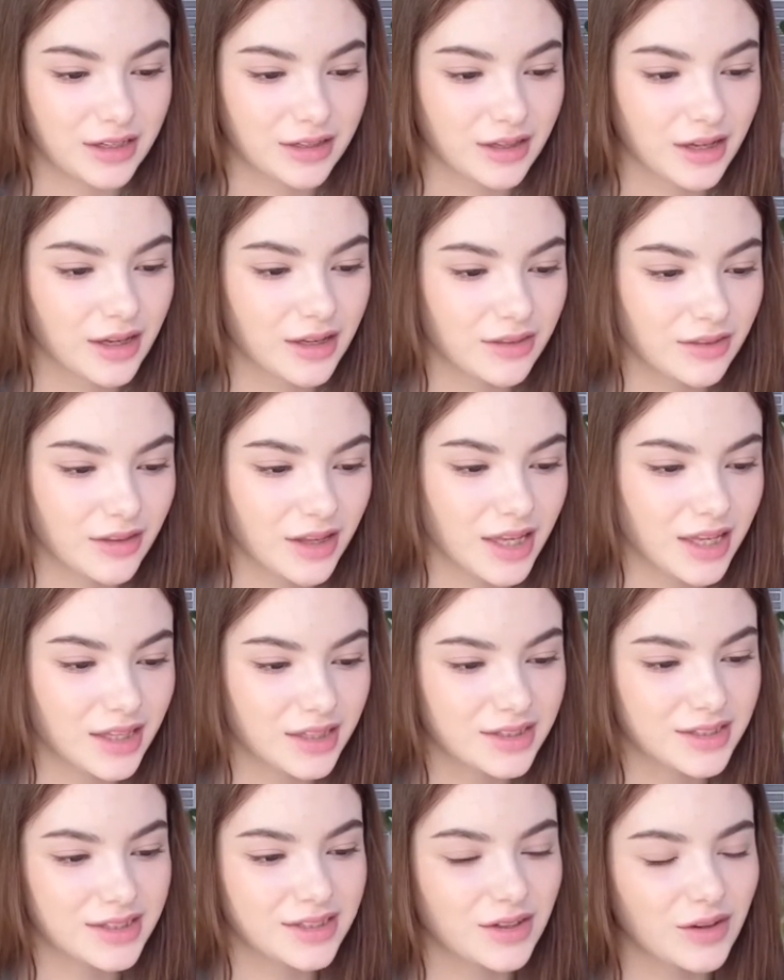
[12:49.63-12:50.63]
and
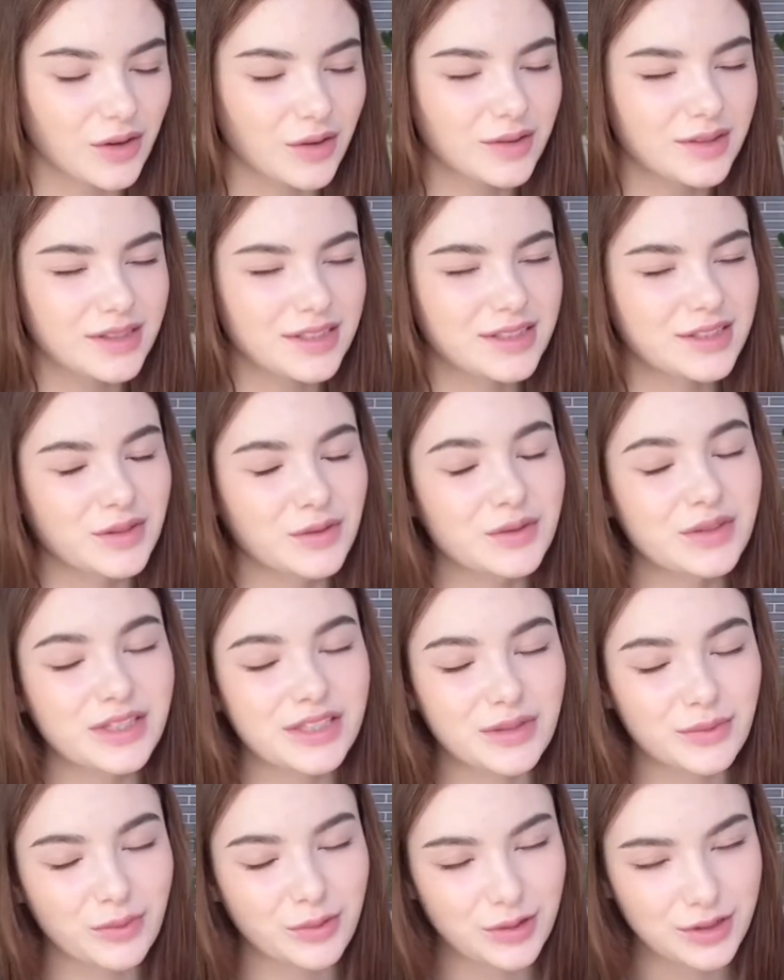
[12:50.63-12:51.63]
it's also so
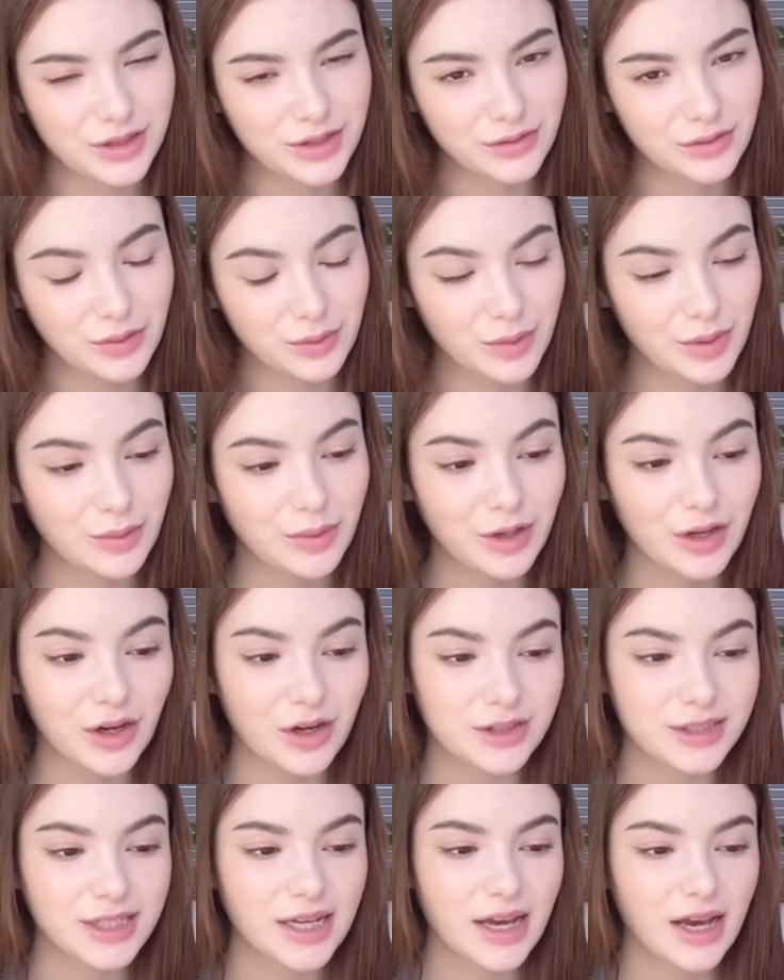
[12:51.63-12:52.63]
disappointing for me
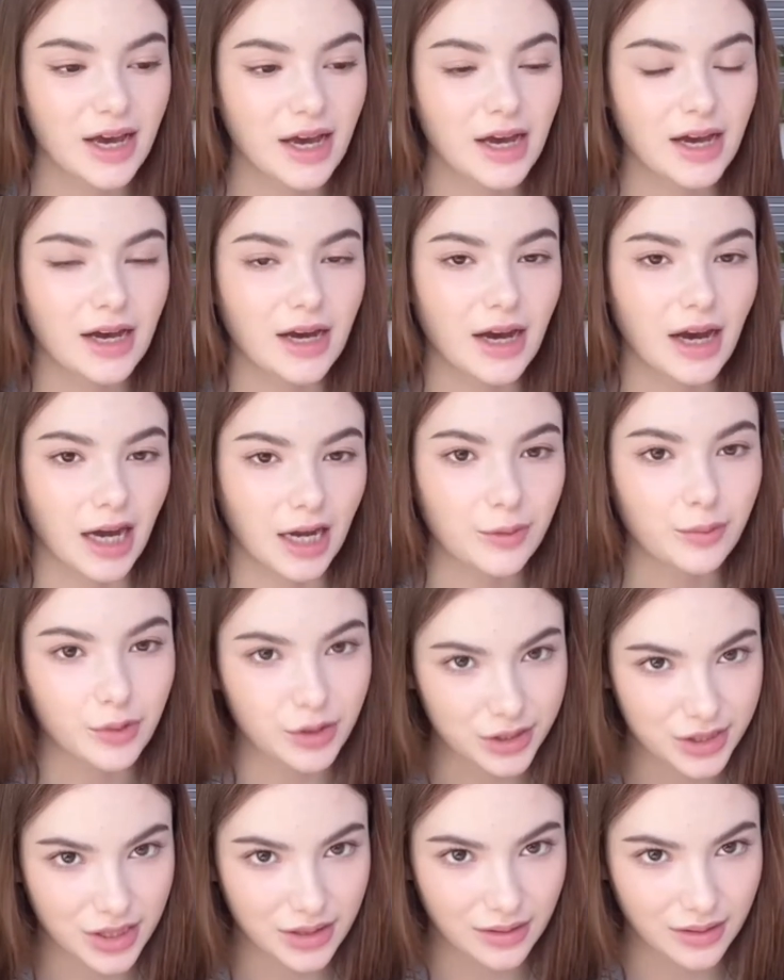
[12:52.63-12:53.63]
because I
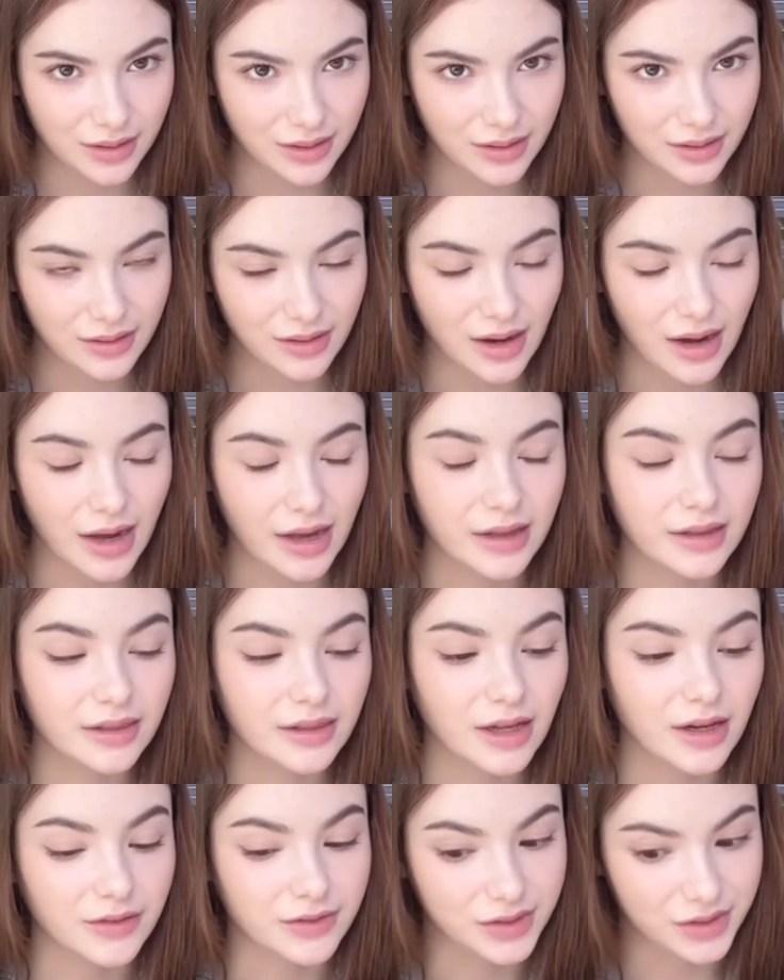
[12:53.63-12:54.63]

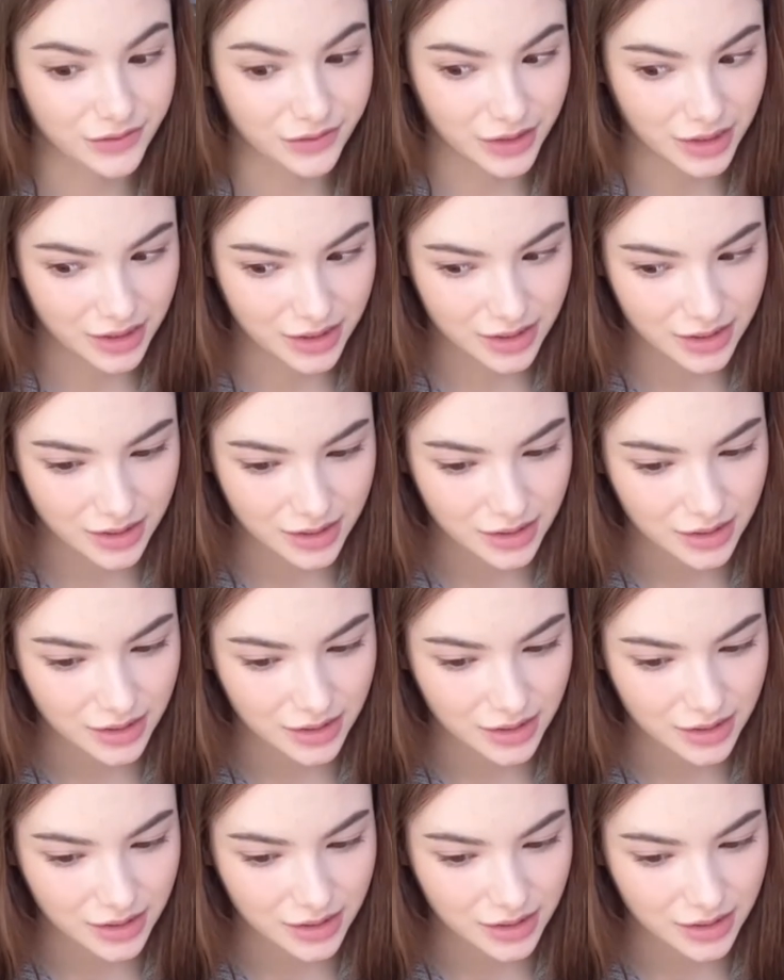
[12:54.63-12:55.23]
love sweets.